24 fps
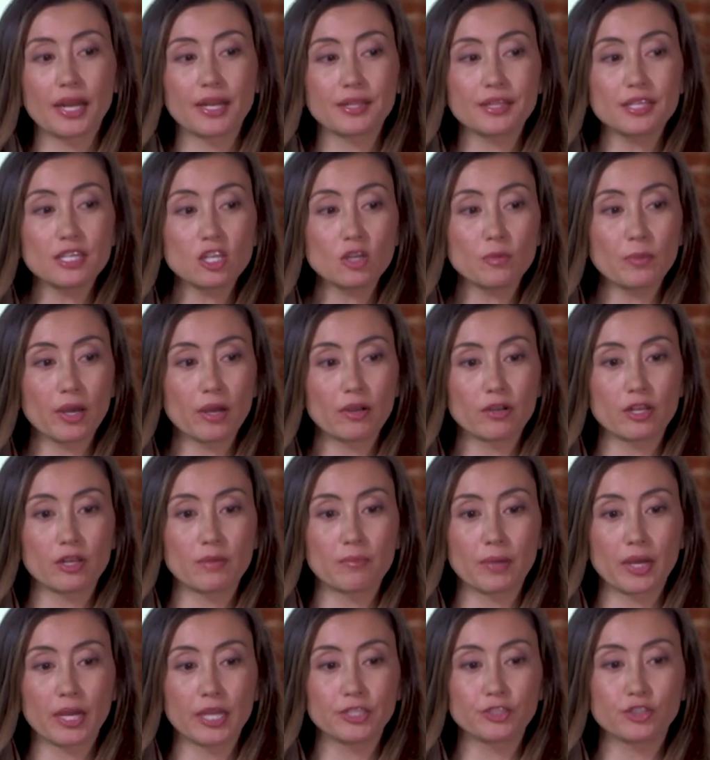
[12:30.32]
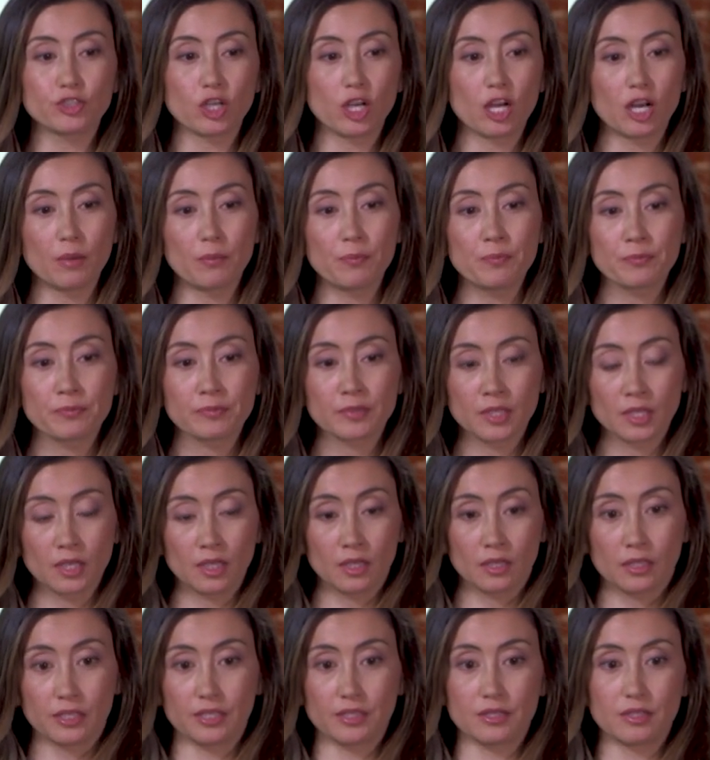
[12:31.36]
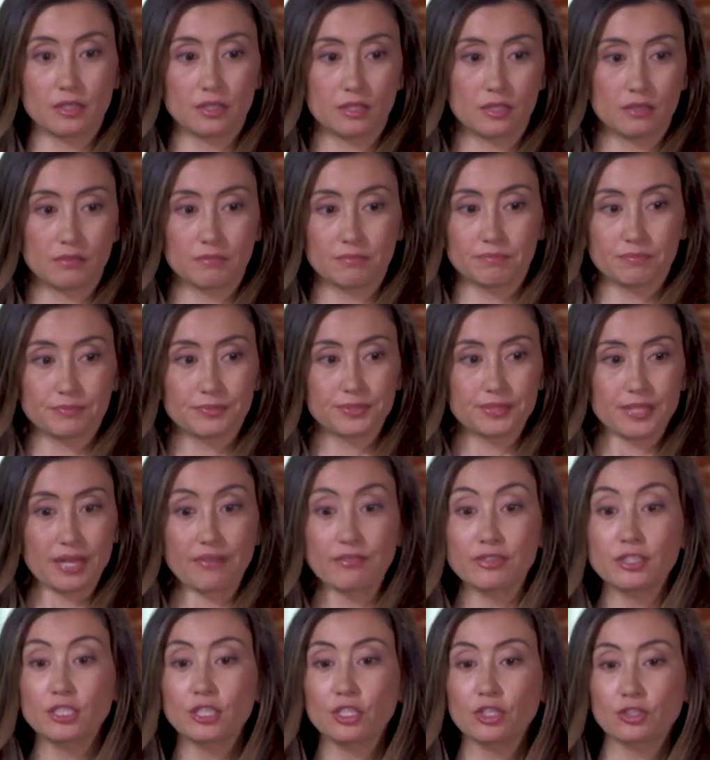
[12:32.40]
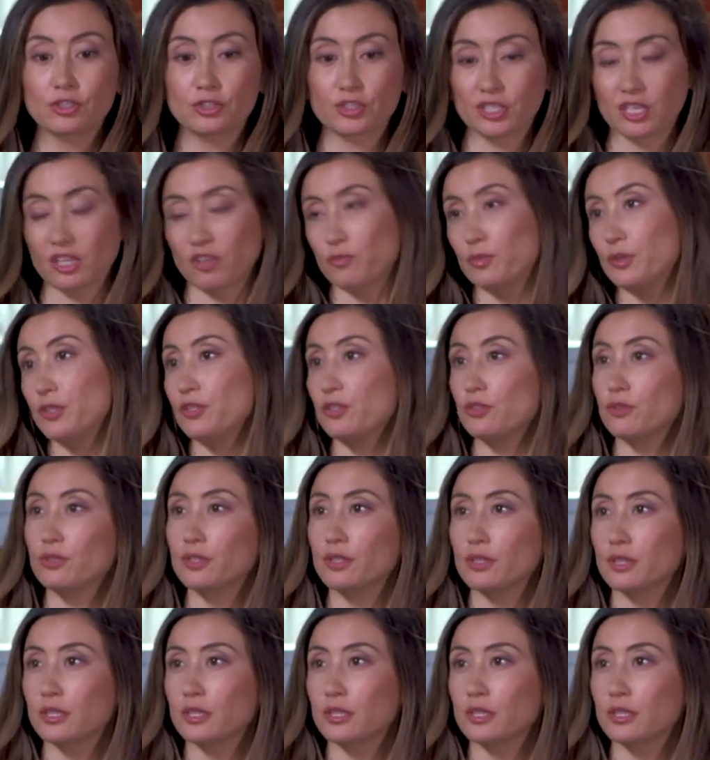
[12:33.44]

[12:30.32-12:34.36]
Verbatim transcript: I think about in my job, in the seven years that I've been doing